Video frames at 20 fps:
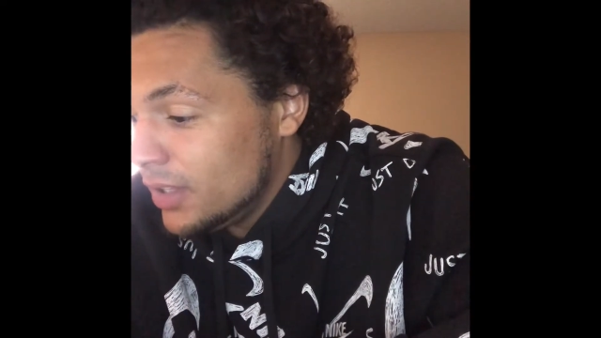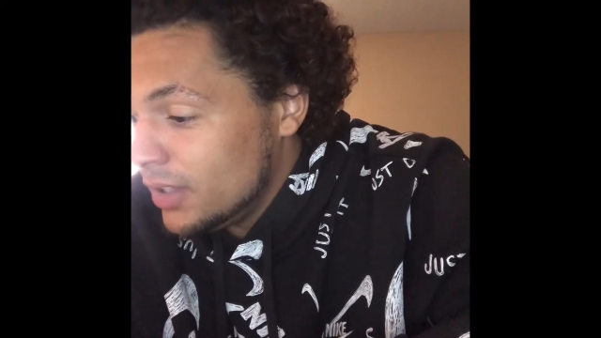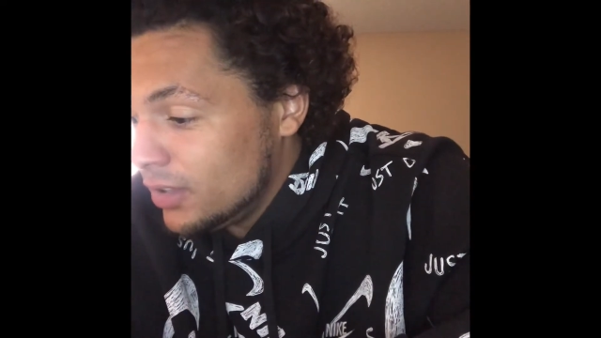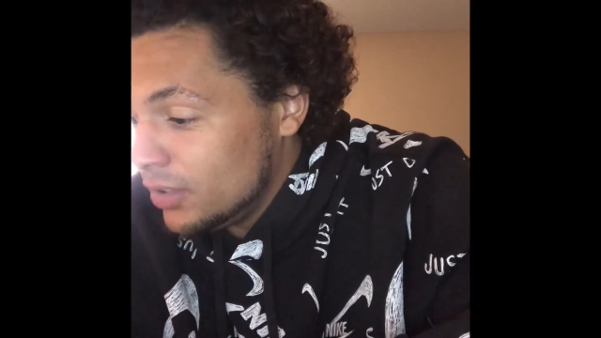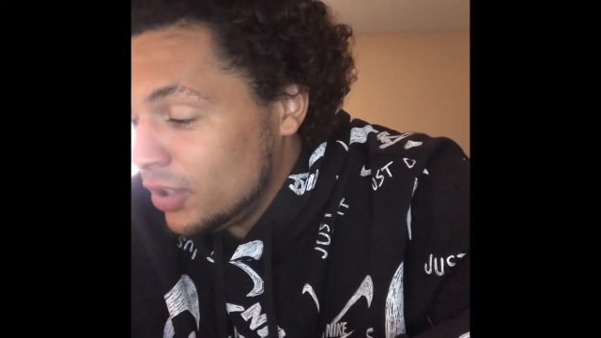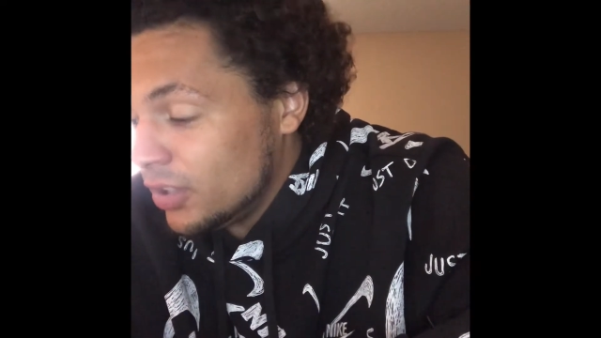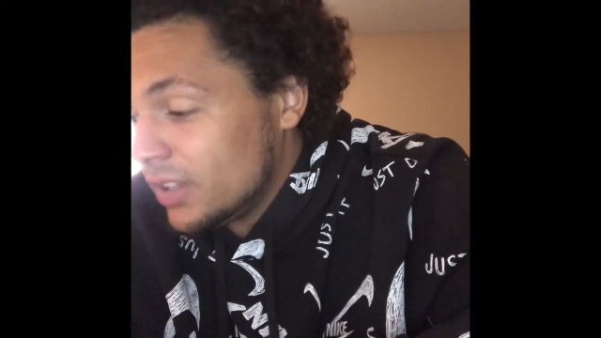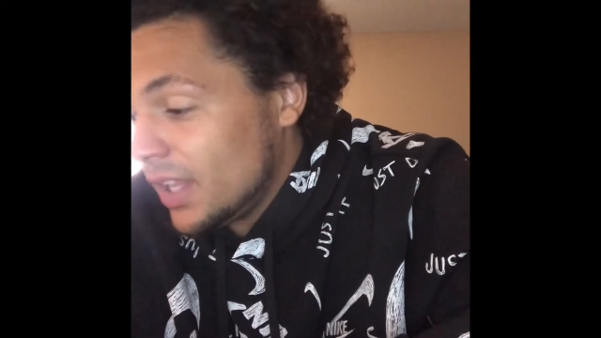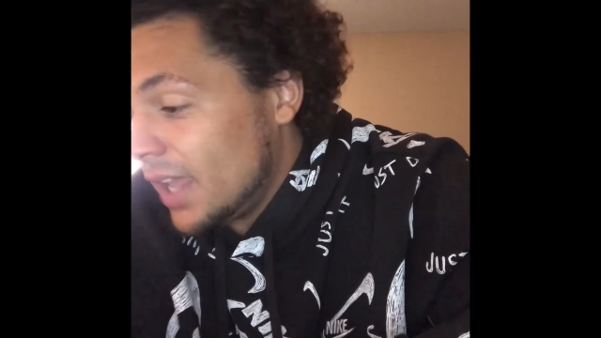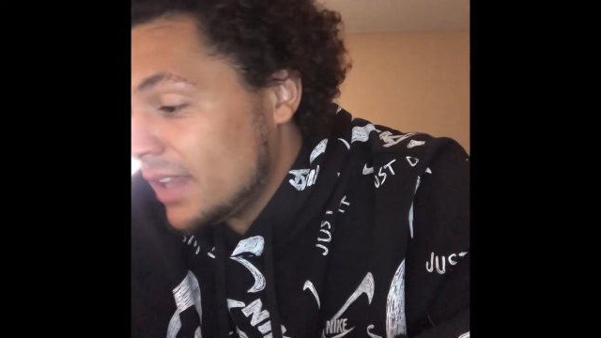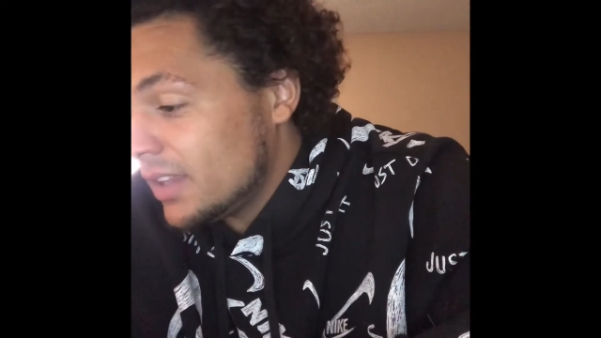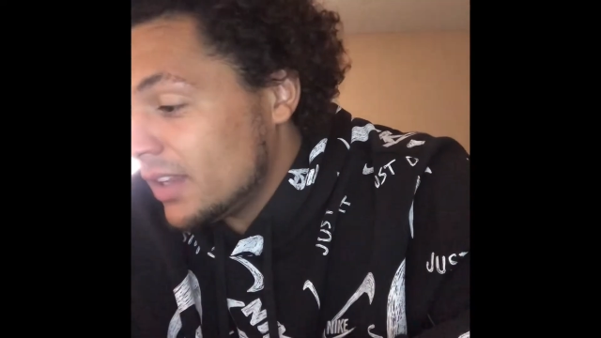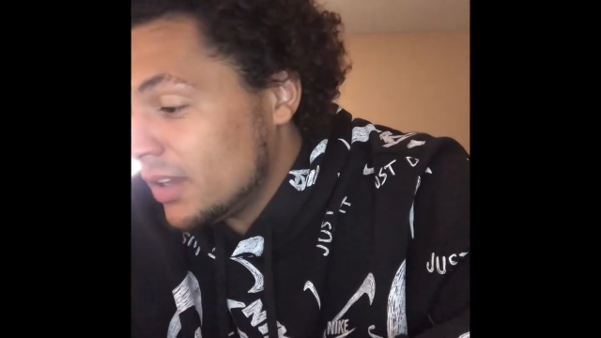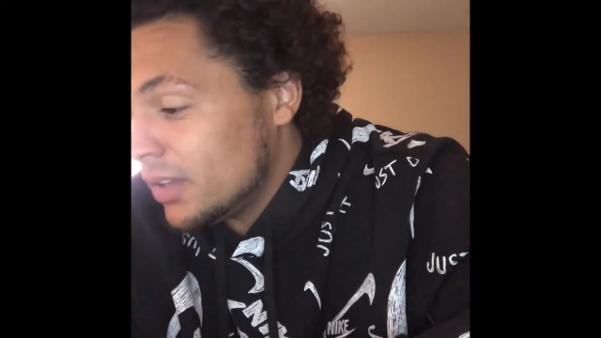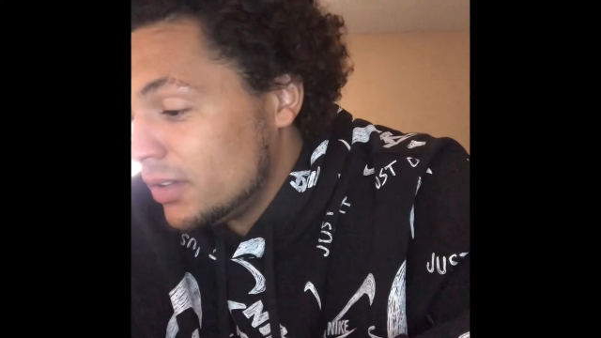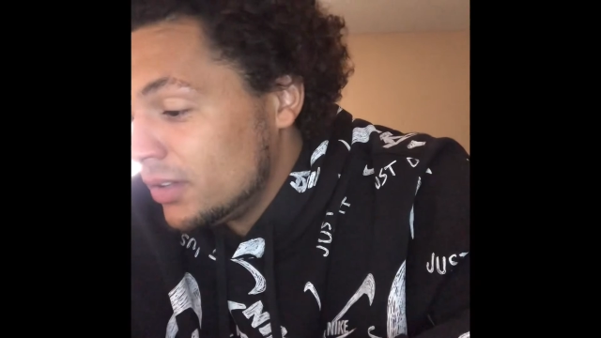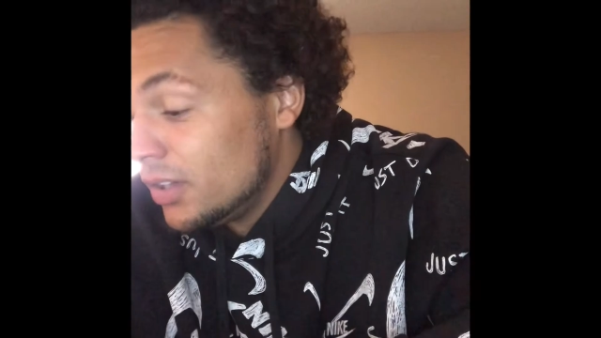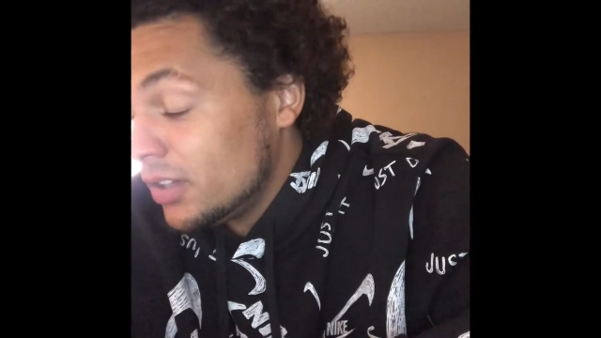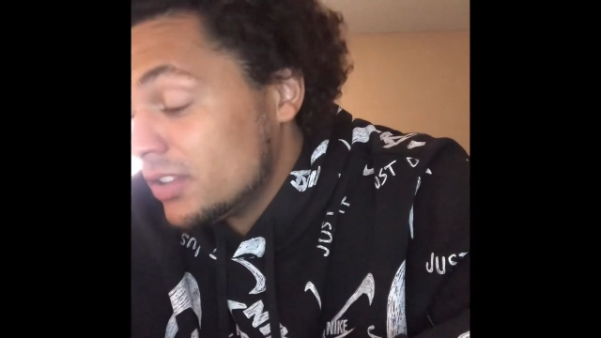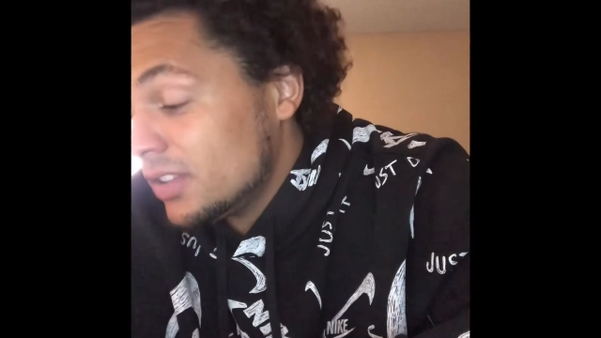Looked like
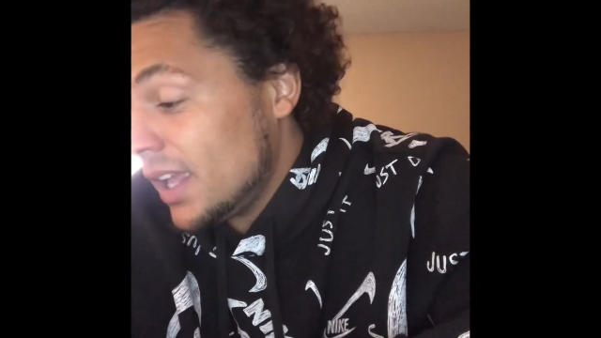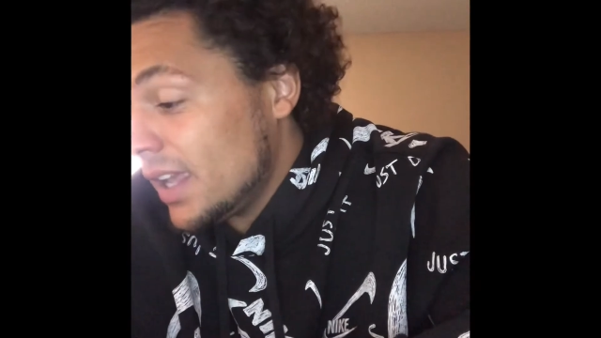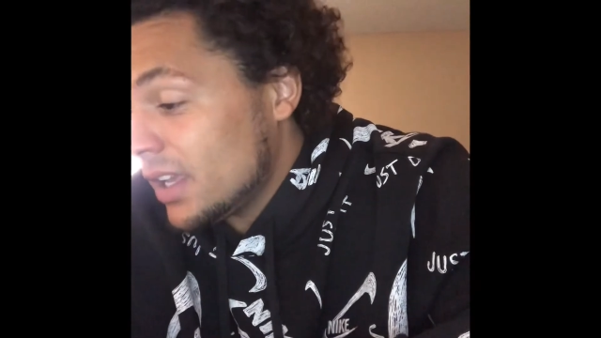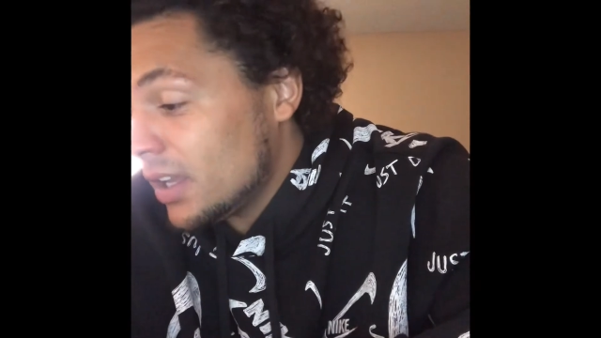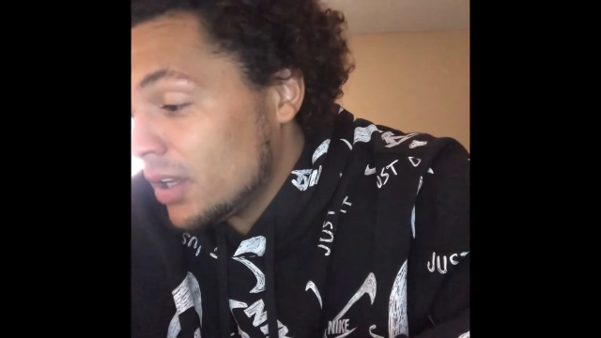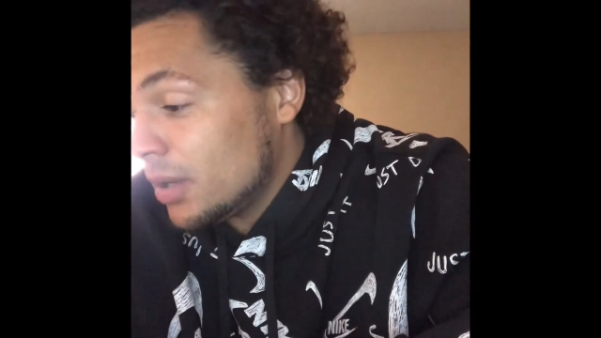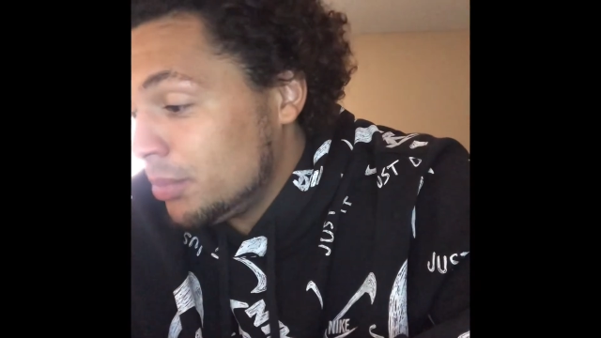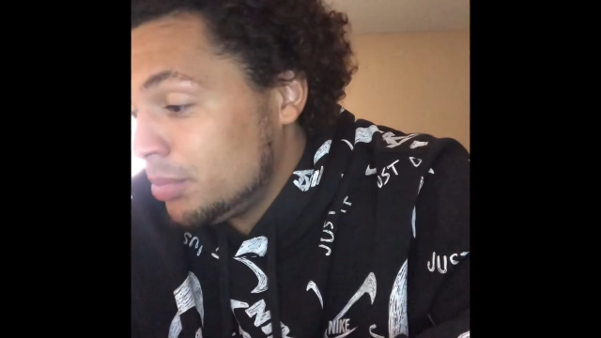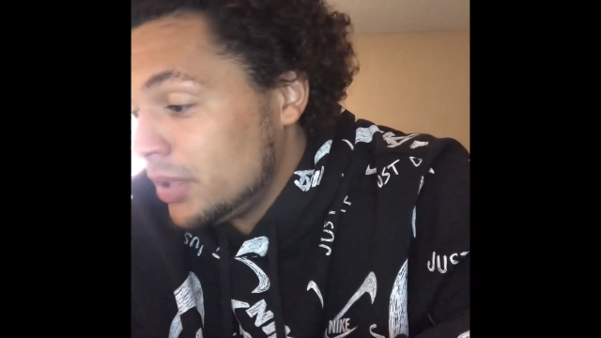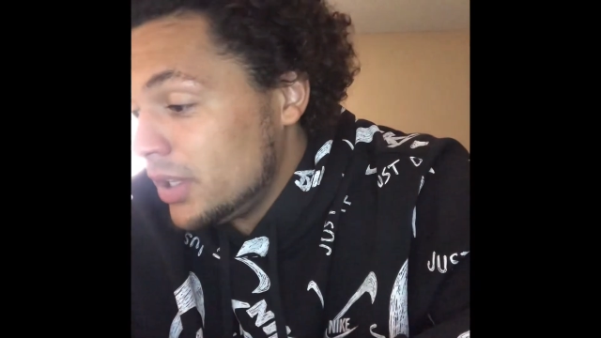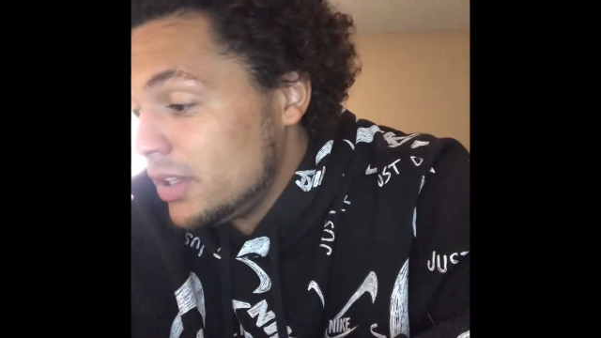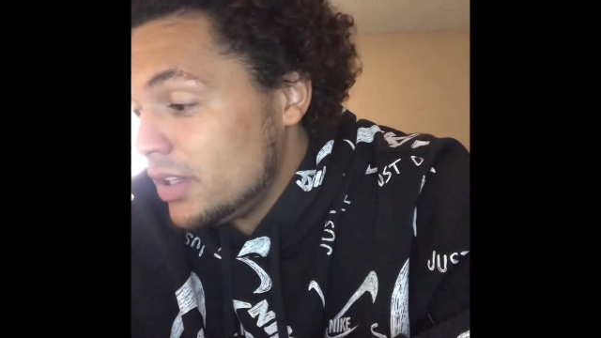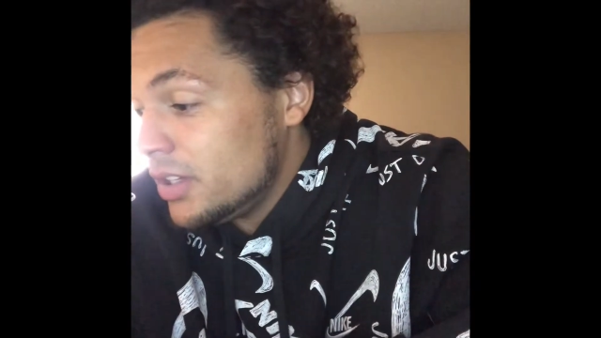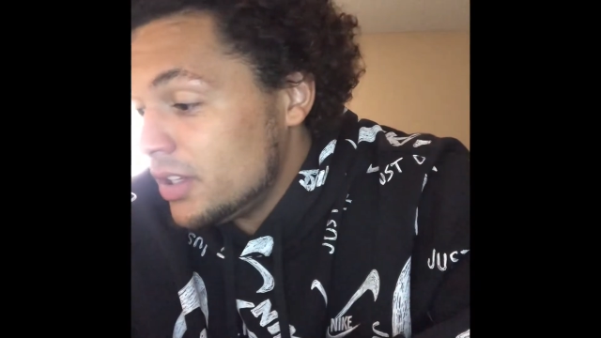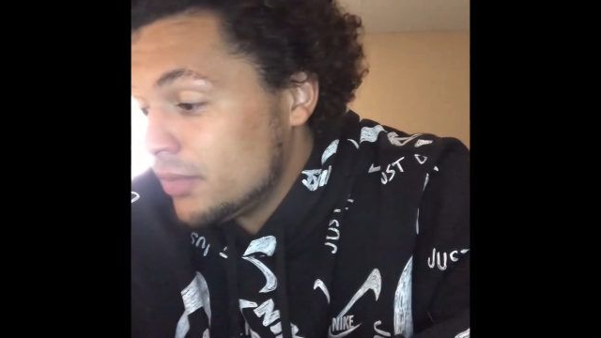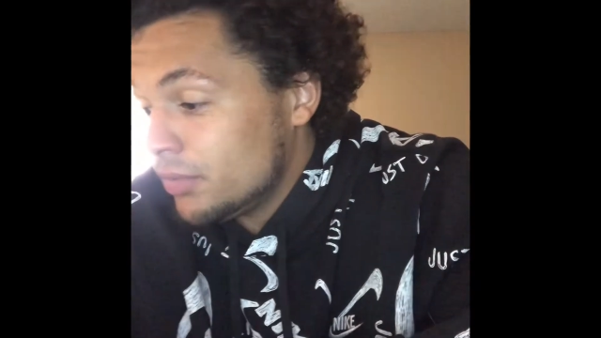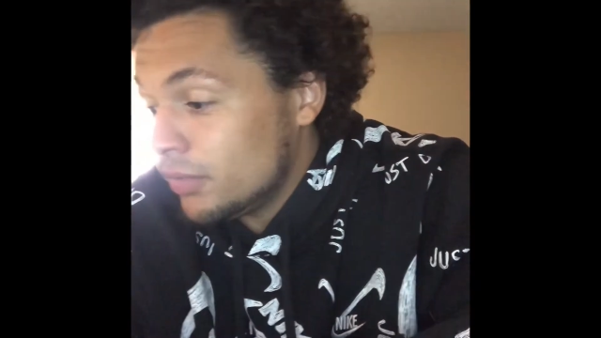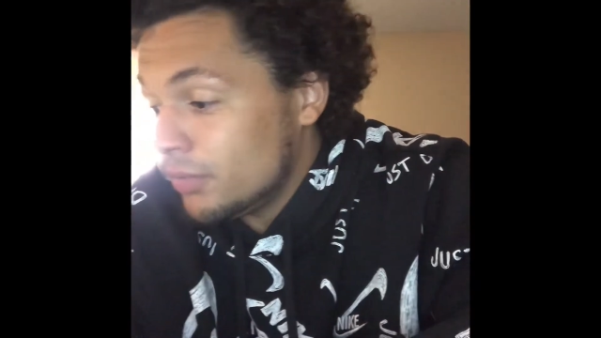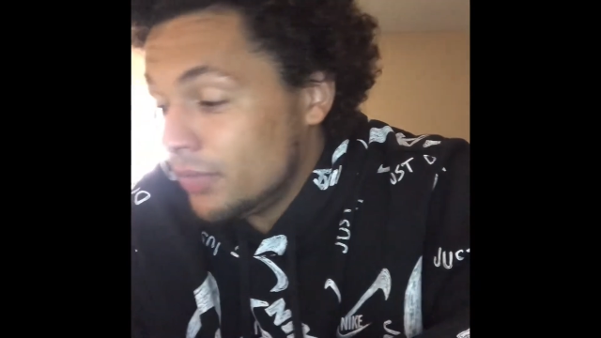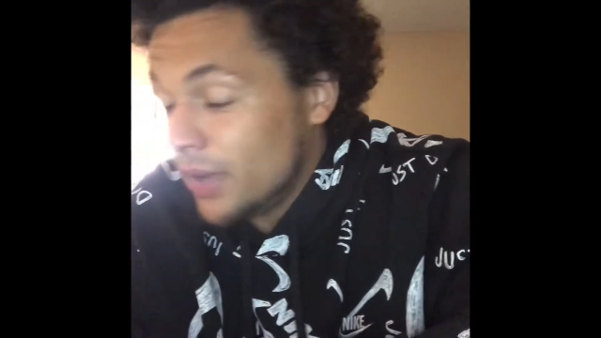a completely
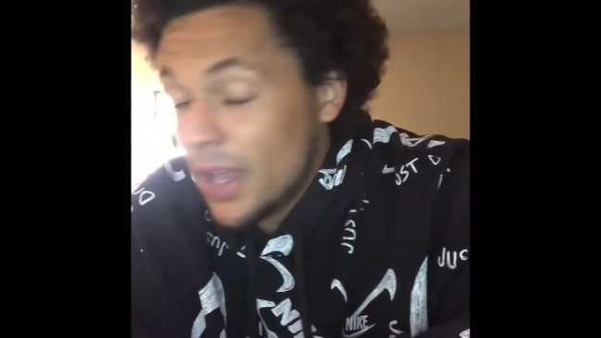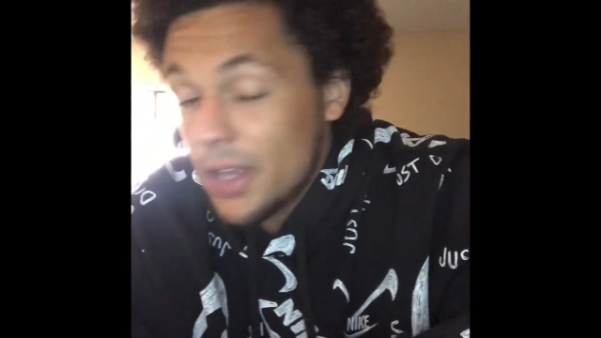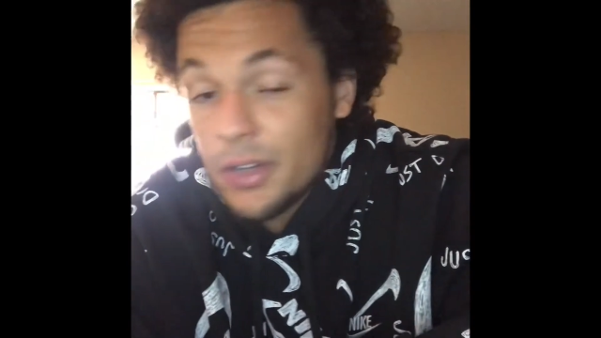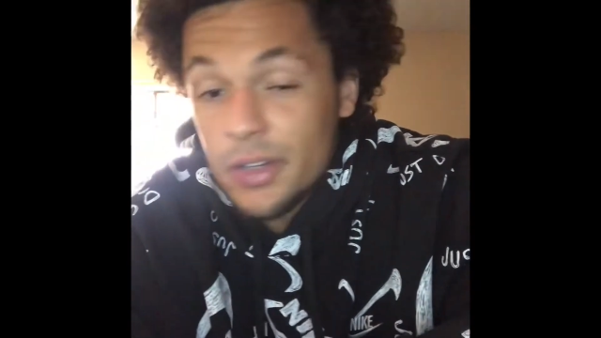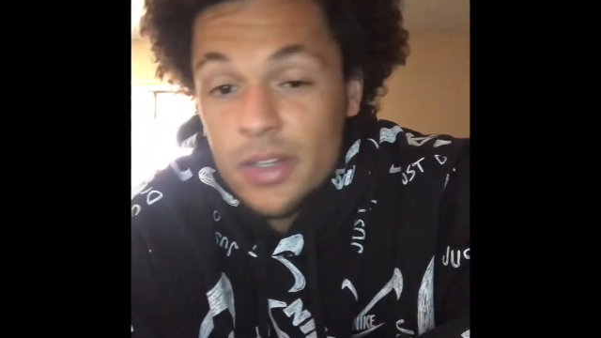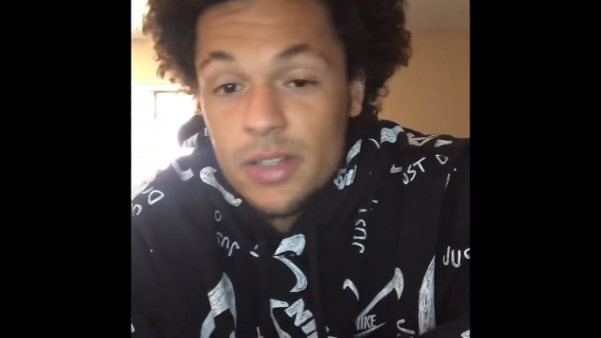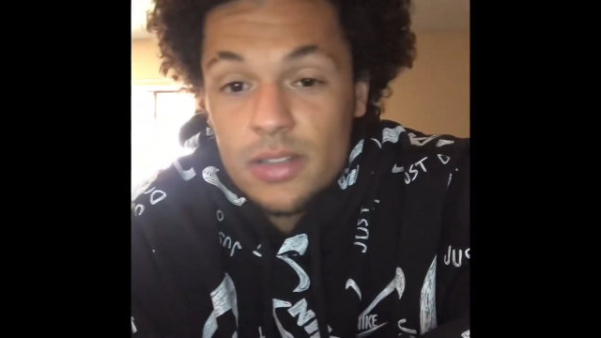different fighter in